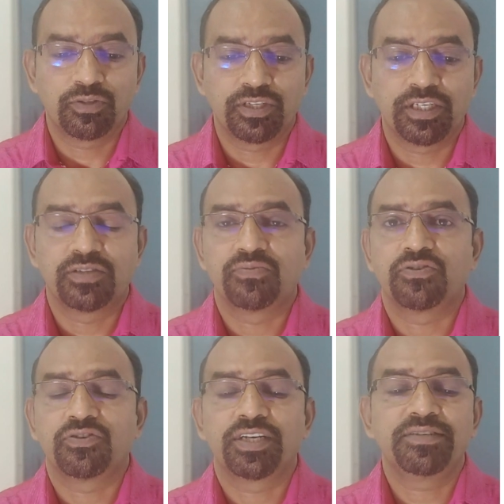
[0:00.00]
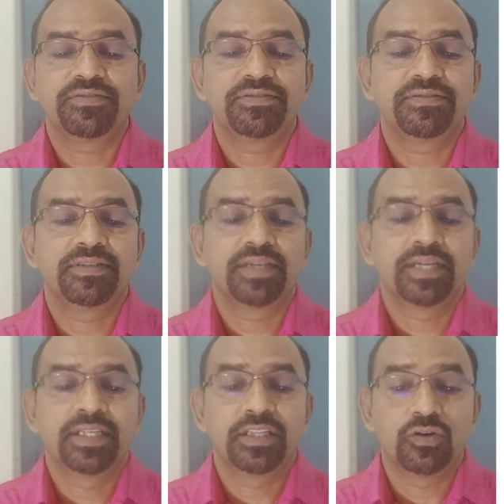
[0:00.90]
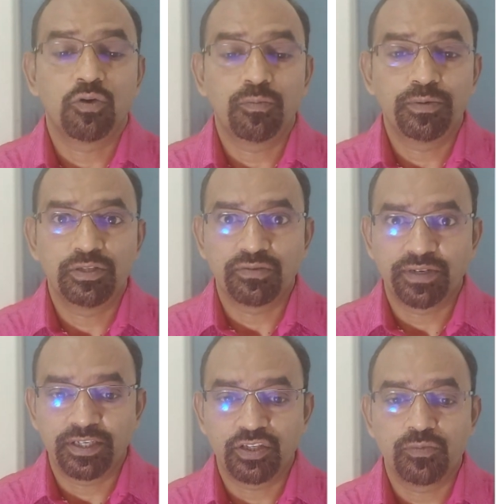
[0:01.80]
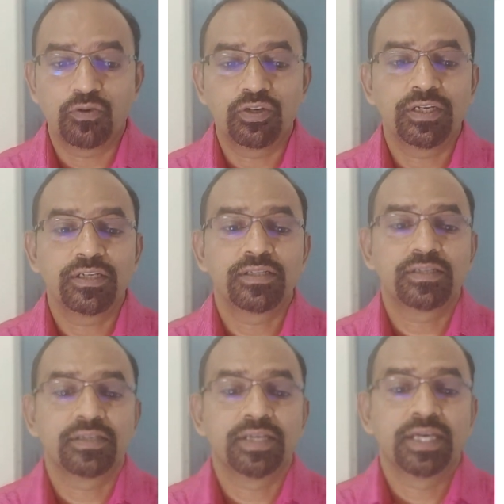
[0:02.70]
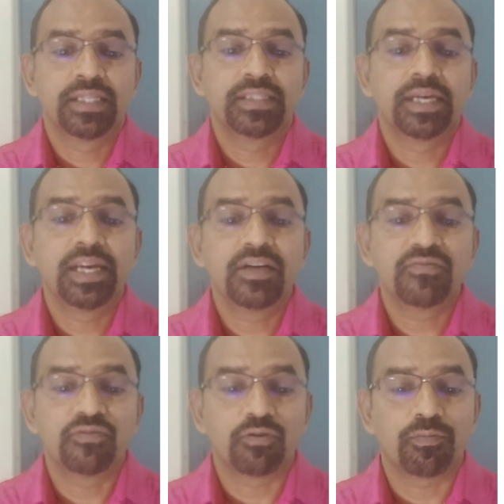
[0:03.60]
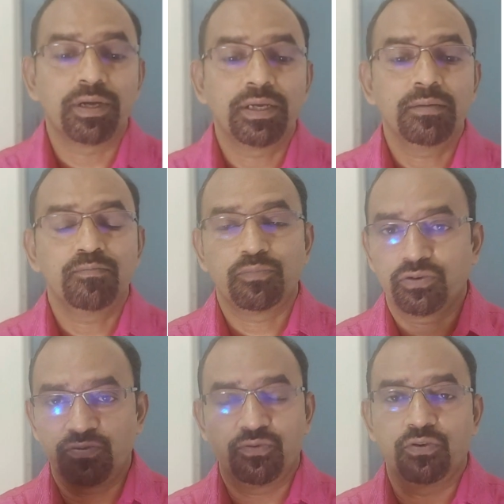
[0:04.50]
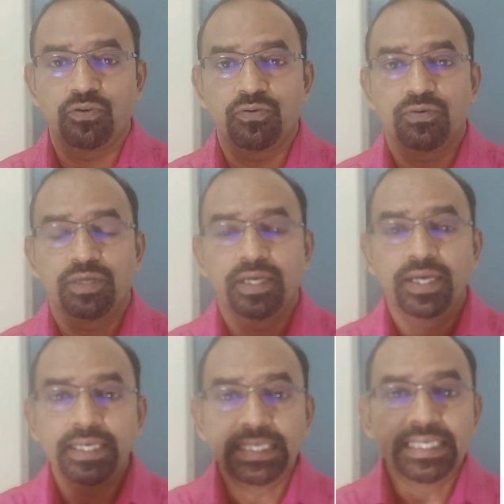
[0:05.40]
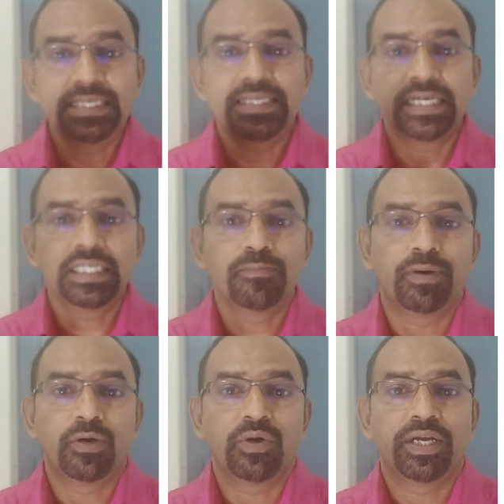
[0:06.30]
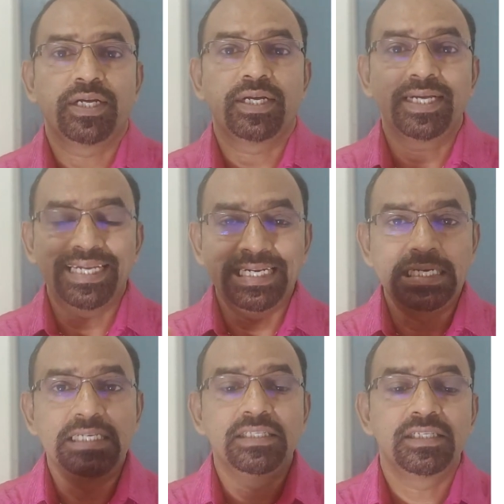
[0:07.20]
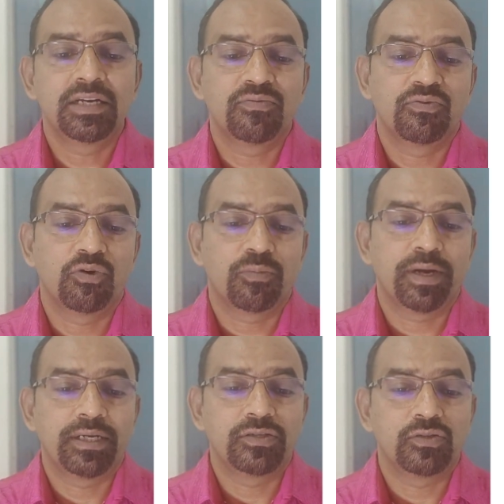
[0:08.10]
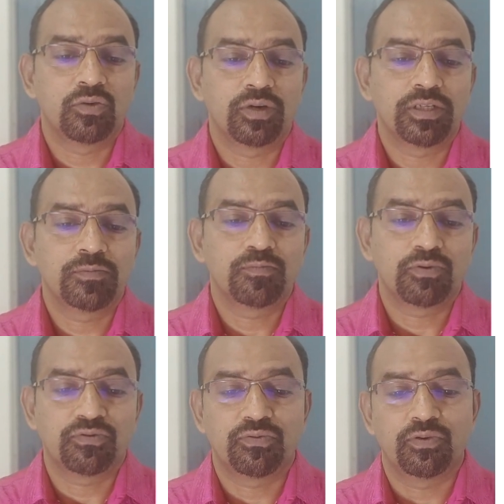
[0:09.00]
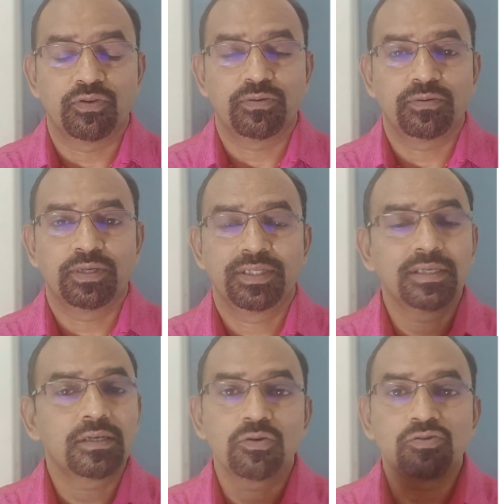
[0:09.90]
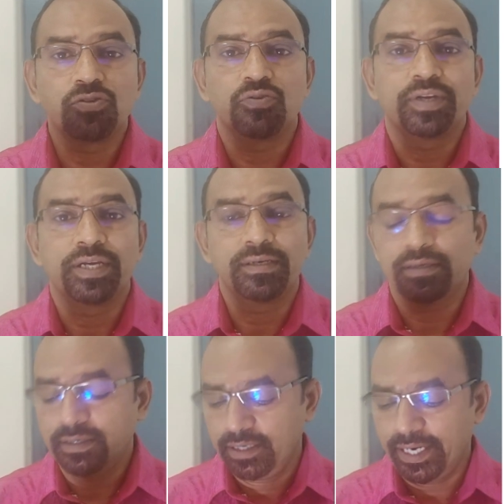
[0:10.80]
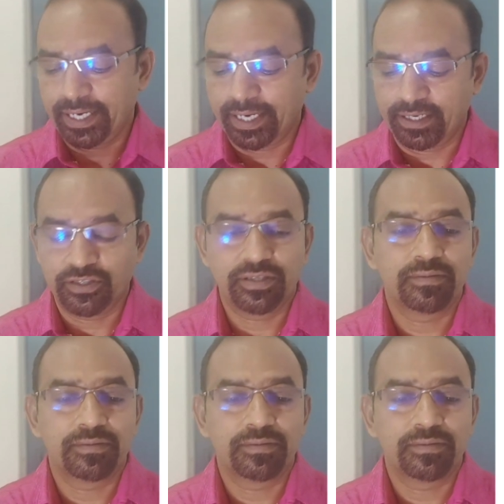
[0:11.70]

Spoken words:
size photograph, then copies of testimonials, the link for my portfolio. Detailed biodata in digital format is known as portfolio. That also you can attach.